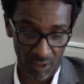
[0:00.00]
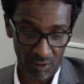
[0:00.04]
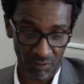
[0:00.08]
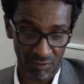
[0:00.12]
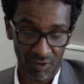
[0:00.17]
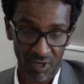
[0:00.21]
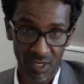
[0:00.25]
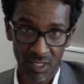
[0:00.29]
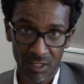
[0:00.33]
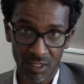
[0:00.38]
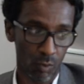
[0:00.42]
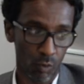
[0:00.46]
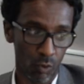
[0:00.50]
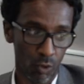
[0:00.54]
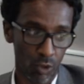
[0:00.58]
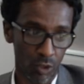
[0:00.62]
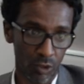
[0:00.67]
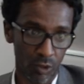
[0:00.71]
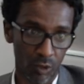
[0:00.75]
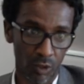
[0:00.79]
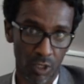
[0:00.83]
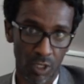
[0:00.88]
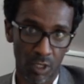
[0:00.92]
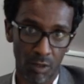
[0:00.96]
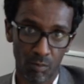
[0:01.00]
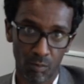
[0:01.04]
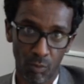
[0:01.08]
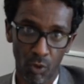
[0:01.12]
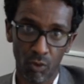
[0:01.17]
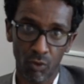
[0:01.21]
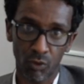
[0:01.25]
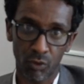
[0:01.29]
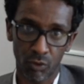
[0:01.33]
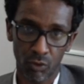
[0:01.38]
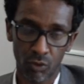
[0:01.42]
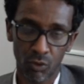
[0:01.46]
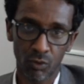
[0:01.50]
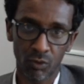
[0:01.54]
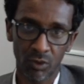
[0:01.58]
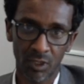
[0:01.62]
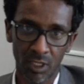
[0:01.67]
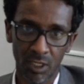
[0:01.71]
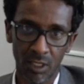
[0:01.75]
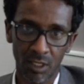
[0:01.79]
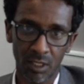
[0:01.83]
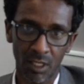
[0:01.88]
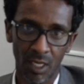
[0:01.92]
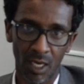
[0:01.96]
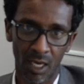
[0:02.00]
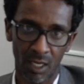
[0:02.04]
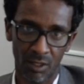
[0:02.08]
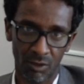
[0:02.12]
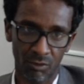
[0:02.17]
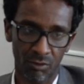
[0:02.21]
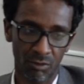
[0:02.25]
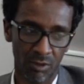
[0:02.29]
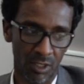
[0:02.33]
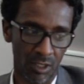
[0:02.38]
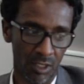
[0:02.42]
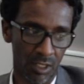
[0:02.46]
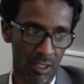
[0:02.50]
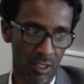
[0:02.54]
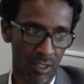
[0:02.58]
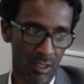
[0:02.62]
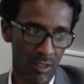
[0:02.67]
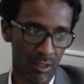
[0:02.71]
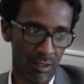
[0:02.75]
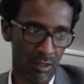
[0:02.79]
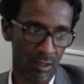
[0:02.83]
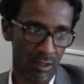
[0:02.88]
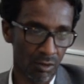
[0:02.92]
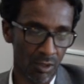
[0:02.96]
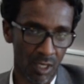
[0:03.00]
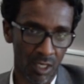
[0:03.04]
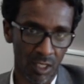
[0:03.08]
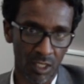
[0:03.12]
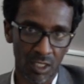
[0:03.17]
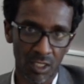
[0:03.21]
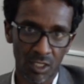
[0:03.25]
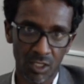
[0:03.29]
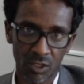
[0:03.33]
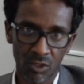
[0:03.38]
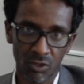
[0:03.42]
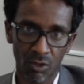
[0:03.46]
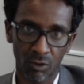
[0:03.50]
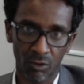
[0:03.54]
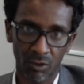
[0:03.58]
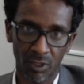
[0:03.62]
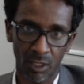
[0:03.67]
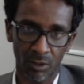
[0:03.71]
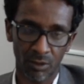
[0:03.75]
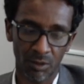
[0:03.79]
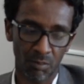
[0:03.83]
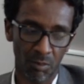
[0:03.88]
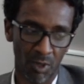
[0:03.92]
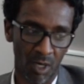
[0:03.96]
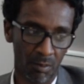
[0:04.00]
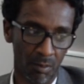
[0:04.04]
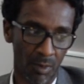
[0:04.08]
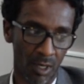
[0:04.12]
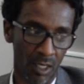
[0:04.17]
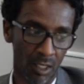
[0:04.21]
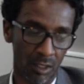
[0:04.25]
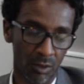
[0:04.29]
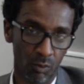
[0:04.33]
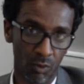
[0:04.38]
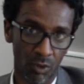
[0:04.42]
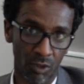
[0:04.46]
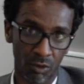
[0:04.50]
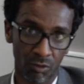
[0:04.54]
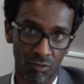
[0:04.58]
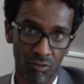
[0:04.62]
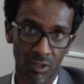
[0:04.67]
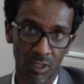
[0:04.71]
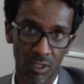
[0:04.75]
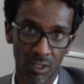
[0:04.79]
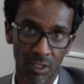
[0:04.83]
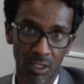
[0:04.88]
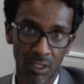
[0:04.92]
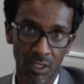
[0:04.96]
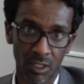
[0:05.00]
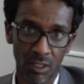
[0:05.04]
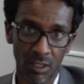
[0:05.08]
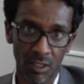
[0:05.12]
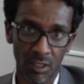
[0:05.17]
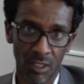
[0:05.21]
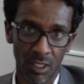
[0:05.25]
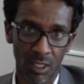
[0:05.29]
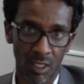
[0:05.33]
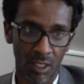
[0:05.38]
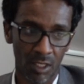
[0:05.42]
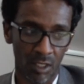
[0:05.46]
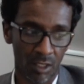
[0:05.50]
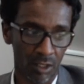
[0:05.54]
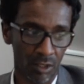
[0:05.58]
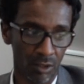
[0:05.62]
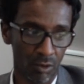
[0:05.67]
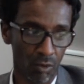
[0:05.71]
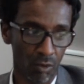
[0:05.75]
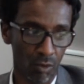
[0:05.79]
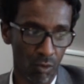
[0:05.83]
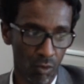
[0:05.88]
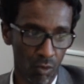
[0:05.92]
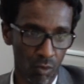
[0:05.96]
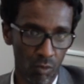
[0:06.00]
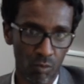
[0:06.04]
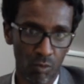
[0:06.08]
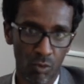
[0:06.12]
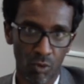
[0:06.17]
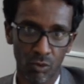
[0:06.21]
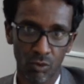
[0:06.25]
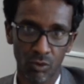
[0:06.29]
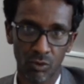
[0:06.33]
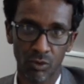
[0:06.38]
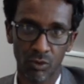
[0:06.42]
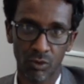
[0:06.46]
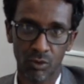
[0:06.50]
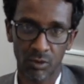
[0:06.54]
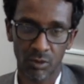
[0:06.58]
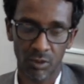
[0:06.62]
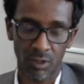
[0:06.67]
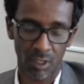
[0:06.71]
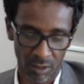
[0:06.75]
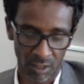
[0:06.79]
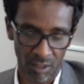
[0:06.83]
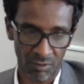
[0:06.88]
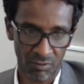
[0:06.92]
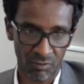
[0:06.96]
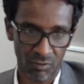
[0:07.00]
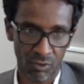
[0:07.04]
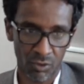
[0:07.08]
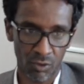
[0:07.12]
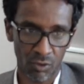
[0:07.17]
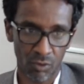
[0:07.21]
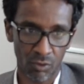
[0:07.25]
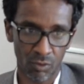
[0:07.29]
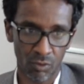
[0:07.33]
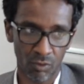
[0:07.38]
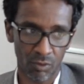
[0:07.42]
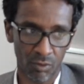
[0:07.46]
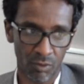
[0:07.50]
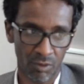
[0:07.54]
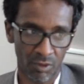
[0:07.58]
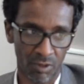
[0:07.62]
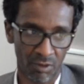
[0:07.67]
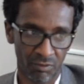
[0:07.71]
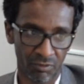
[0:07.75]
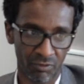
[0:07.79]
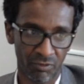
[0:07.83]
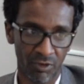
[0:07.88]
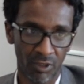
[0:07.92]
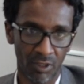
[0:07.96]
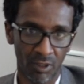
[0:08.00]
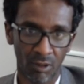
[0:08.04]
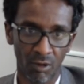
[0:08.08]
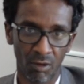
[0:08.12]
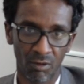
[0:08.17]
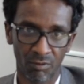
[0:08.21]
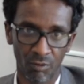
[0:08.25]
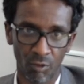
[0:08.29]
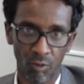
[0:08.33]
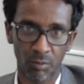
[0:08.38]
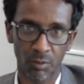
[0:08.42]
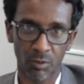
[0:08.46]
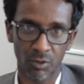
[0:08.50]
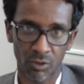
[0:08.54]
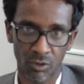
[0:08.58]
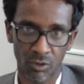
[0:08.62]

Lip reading: device works in both 2D and 3D. There is no doubt in my mind with 3D, it almost gives you the feel of open